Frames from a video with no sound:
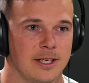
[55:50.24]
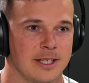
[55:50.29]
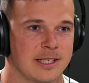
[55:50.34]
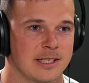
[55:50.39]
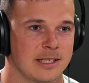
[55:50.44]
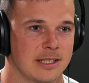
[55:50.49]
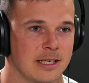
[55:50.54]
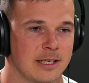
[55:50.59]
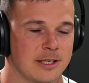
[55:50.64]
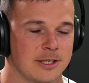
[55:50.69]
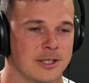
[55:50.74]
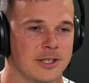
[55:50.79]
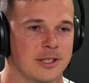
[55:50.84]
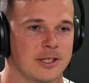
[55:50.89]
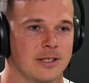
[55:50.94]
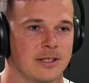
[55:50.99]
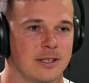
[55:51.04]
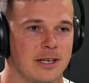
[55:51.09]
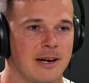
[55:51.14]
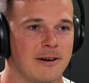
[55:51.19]
they're
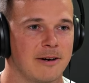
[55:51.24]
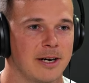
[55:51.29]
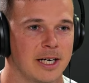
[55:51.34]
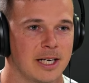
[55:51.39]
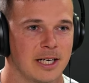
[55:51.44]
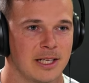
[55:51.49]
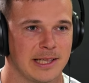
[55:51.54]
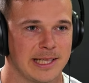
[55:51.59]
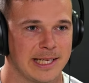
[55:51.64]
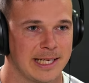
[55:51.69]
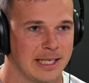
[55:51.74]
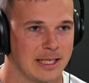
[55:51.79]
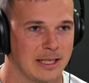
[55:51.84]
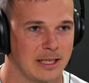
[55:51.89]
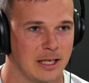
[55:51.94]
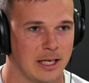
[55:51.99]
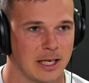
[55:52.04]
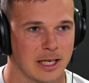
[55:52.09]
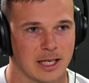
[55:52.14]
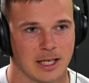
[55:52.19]
such. I reckon
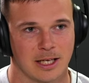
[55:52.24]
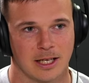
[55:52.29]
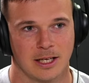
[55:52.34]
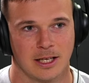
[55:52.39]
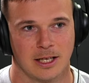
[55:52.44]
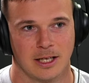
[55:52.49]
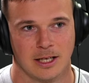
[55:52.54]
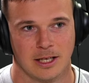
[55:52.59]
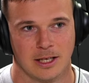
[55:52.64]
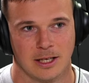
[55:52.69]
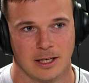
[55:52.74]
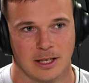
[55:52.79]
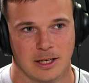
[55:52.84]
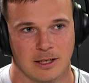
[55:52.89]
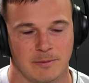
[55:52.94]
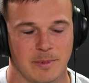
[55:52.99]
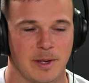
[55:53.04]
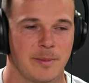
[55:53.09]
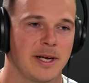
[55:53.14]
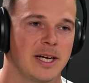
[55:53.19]
they're like.
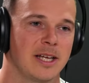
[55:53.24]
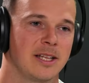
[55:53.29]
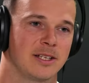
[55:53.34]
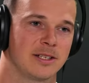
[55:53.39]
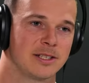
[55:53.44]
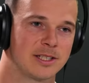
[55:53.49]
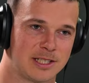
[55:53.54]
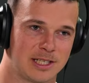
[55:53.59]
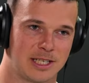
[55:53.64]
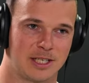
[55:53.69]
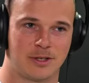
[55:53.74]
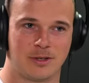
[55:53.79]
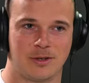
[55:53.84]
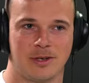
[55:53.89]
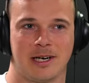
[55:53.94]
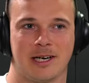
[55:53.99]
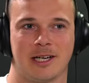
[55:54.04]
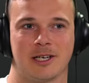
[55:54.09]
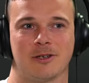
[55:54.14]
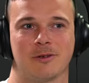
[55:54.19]
Remember how the
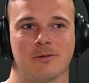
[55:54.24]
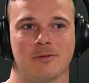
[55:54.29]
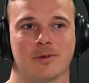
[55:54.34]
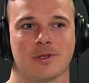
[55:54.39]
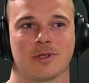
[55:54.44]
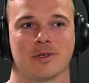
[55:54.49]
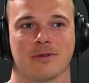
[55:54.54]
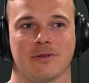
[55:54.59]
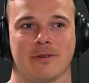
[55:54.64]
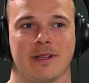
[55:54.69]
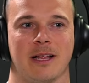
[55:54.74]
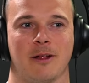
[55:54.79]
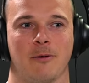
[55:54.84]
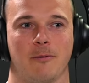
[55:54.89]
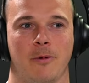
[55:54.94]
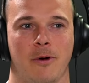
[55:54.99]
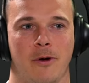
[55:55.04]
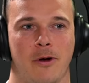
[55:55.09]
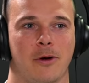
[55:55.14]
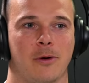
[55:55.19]
C200 was sort of like
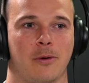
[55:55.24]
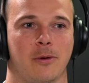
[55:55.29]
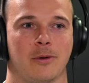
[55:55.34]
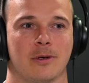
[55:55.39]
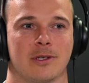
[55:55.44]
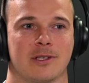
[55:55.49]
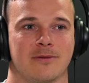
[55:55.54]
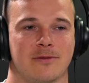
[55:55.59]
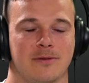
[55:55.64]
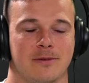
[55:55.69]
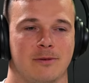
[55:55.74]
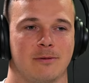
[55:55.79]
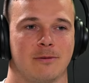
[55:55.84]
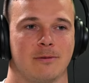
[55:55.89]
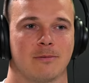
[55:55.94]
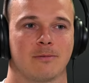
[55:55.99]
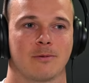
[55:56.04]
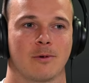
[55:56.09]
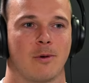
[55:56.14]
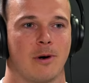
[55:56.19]
a workhorse for
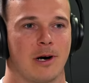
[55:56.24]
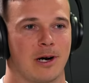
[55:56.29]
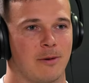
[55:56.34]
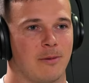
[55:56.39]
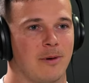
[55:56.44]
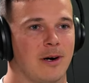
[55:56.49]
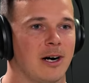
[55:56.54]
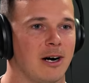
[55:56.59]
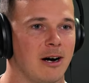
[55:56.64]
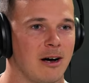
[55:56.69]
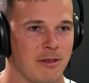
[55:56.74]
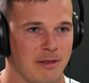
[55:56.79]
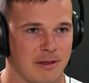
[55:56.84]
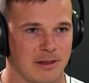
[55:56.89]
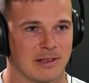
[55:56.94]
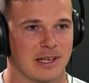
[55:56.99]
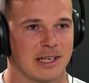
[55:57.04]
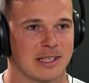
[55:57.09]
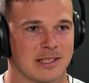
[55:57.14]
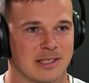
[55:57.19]
quite a while? I
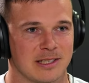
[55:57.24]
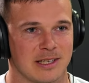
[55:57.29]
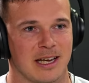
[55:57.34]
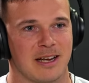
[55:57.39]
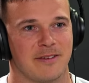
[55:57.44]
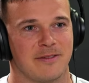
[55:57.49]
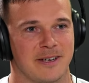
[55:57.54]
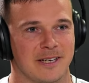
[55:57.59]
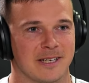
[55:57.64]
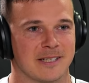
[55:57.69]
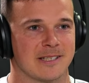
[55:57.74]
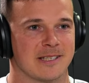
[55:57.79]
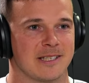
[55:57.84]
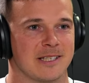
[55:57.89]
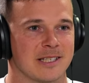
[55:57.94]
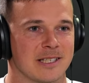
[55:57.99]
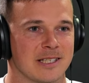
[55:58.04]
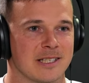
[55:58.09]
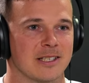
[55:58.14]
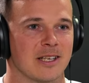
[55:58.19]
think that's the
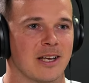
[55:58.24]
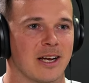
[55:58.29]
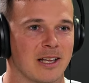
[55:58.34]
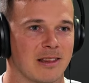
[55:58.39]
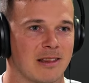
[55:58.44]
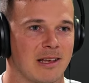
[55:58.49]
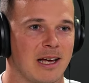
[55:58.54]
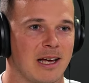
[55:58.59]
FX6 is like